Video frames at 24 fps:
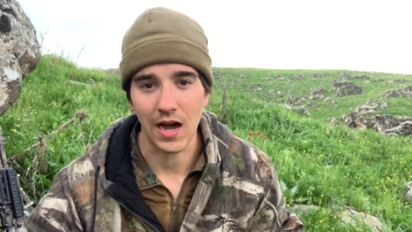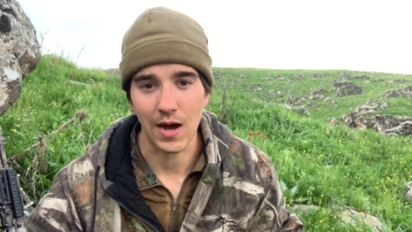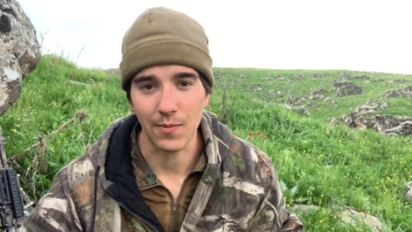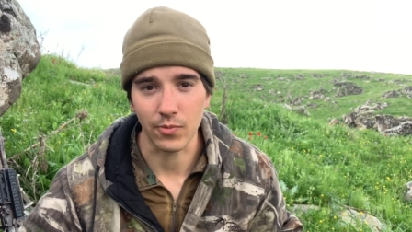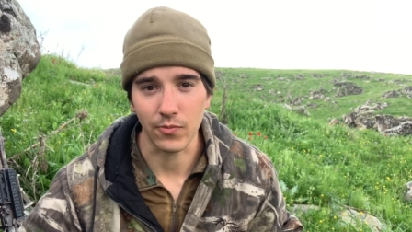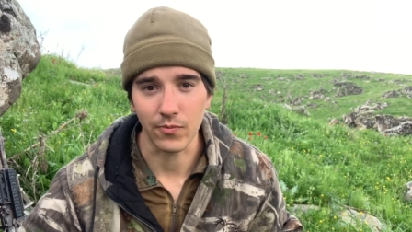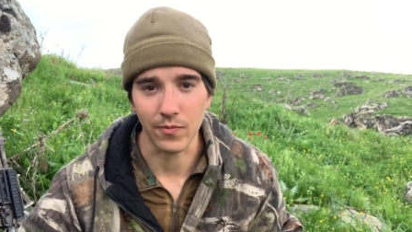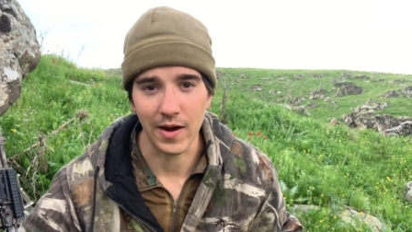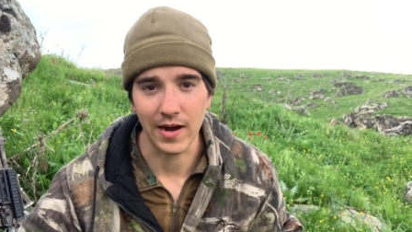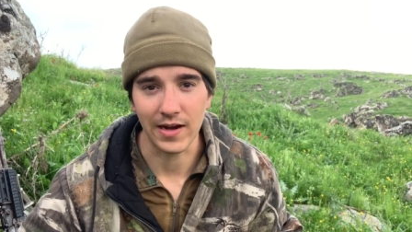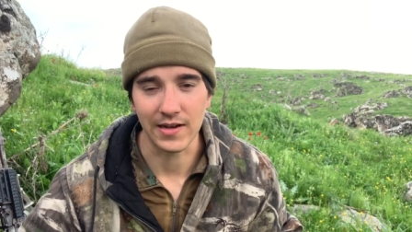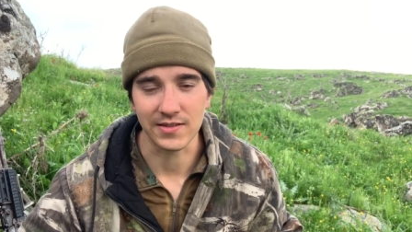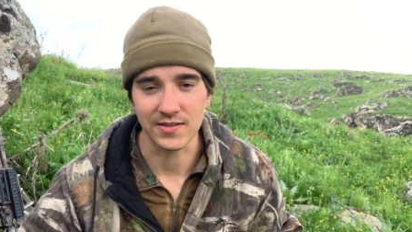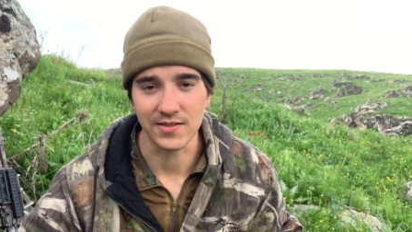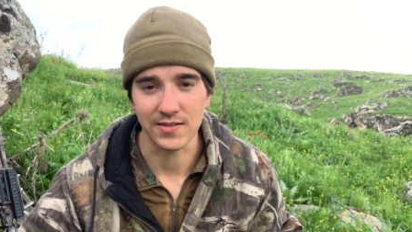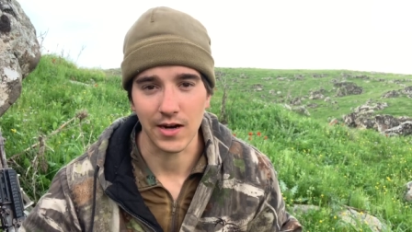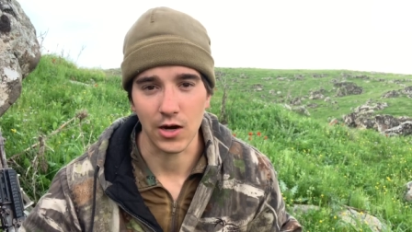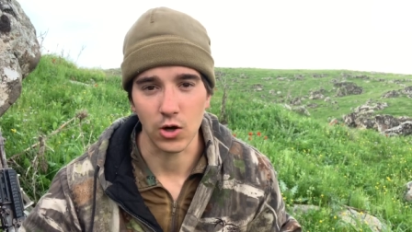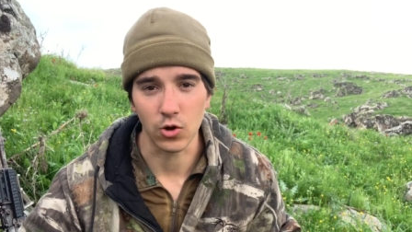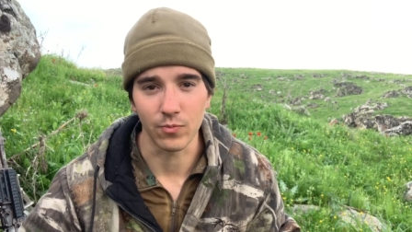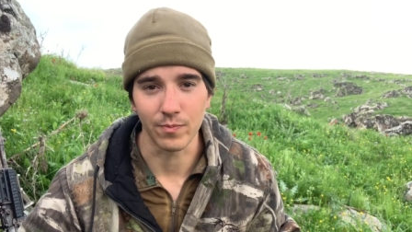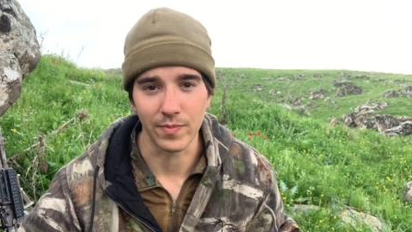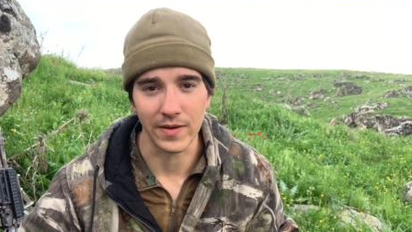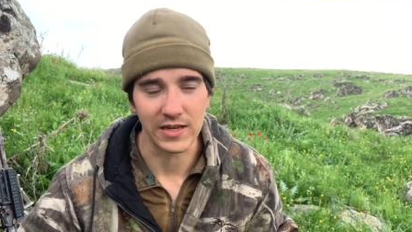compromise
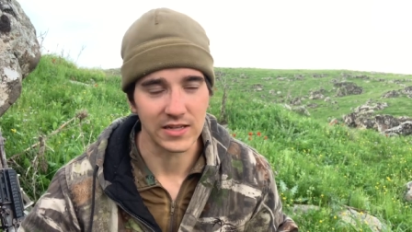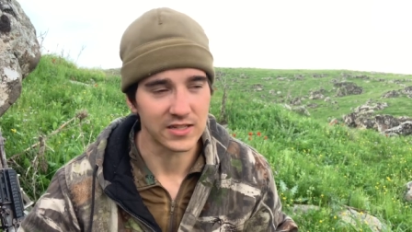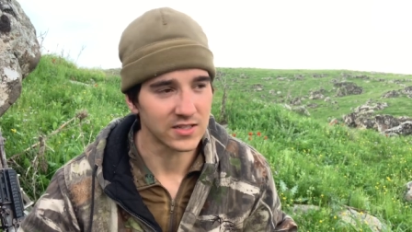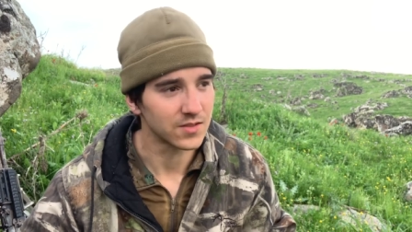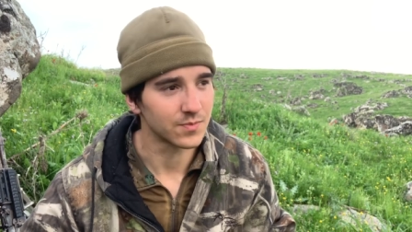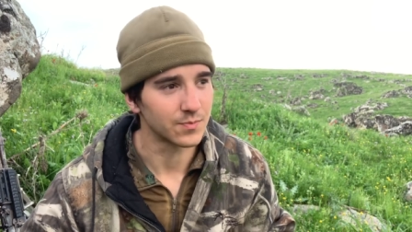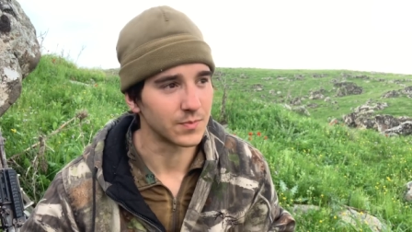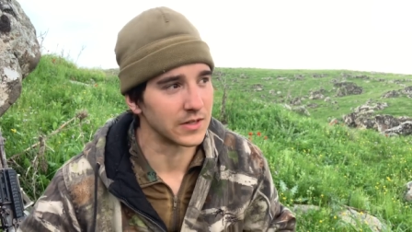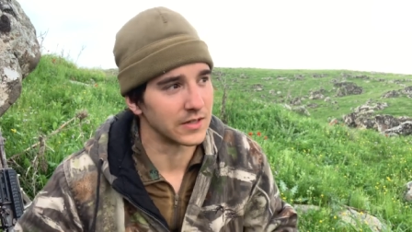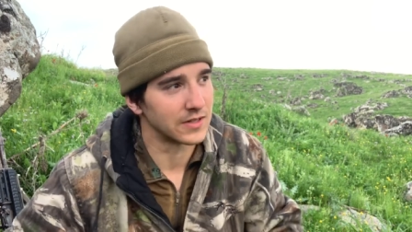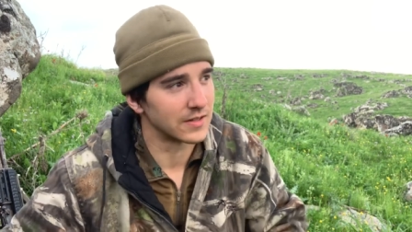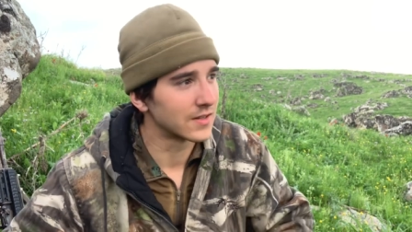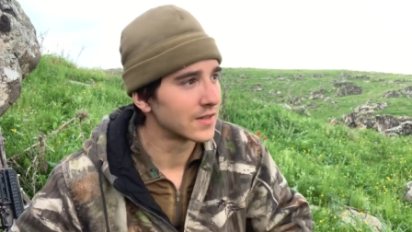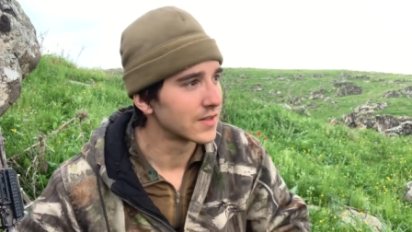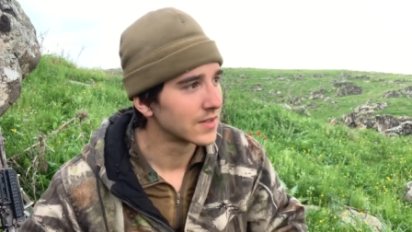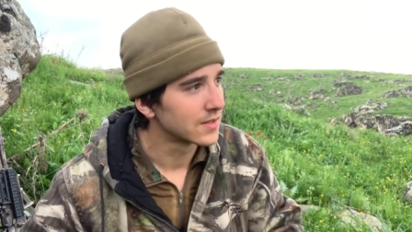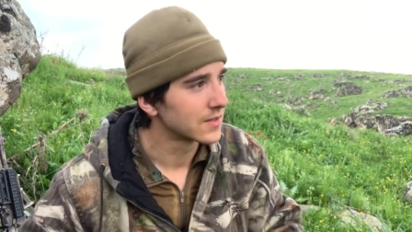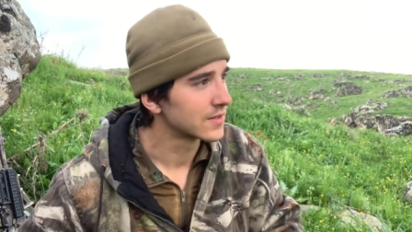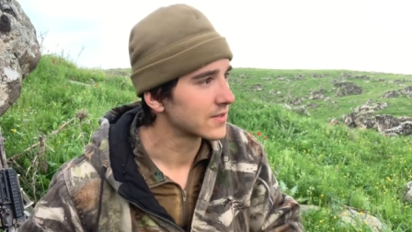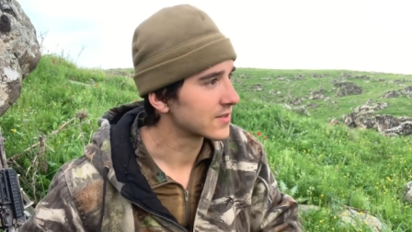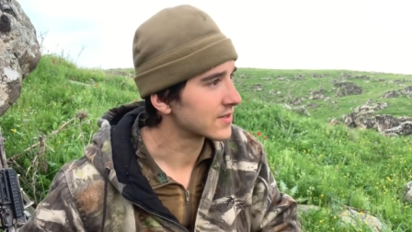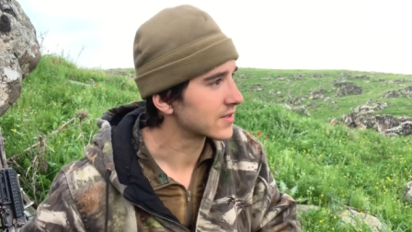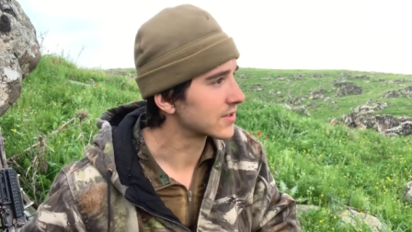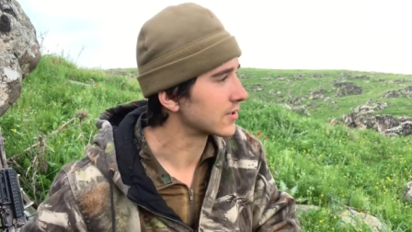our base, but
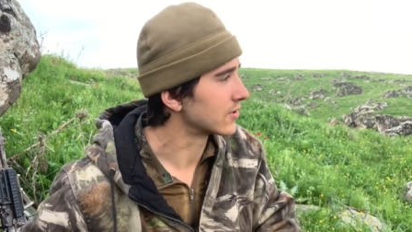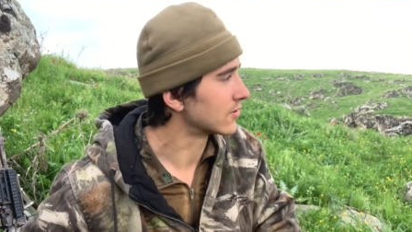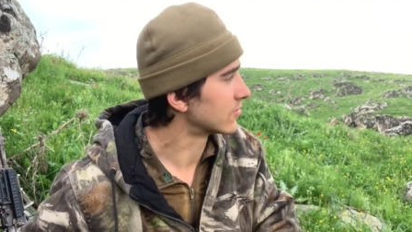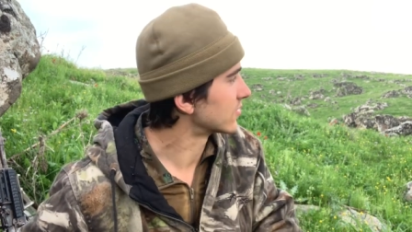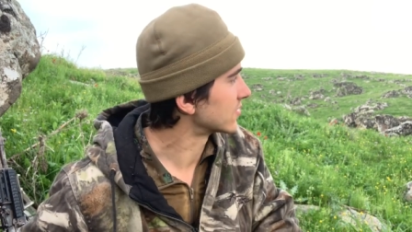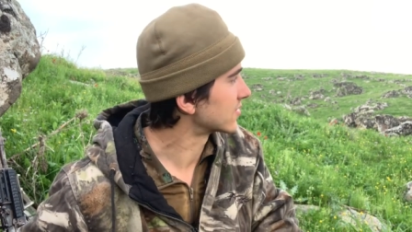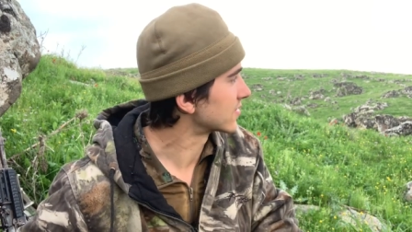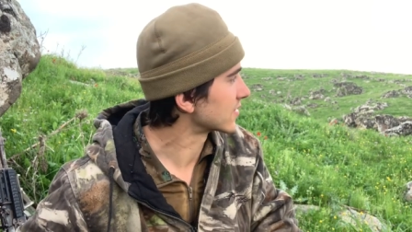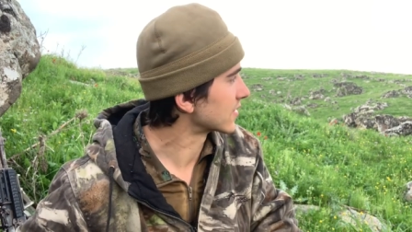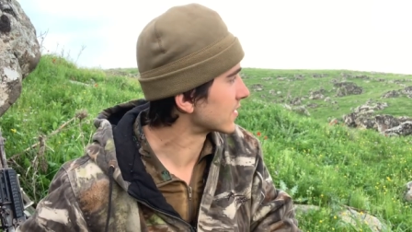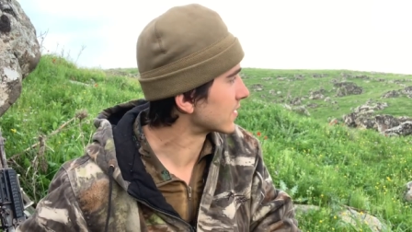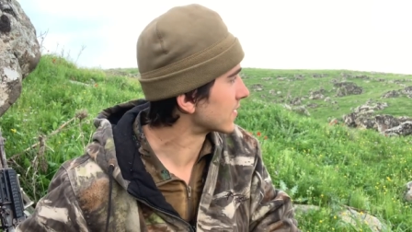still it's,